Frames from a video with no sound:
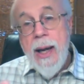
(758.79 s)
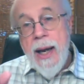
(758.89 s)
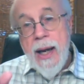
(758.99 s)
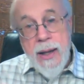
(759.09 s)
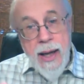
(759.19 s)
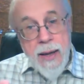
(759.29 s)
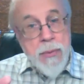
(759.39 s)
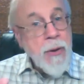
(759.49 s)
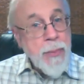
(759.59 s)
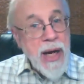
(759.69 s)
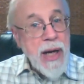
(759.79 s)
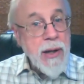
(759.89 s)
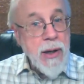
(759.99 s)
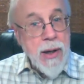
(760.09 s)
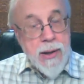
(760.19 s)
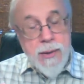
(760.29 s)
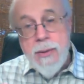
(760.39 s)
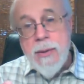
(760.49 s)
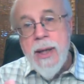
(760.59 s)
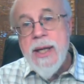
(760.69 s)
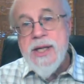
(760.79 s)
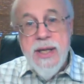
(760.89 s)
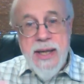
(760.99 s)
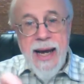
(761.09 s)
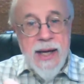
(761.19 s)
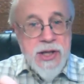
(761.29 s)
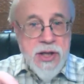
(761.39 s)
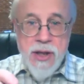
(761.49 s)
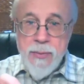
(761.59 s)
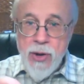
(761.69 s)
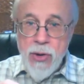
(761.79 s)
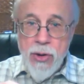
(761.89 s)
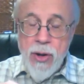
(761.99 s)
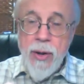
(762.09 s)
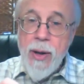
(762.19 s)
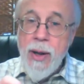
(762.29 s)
And that propeller is attached to the motor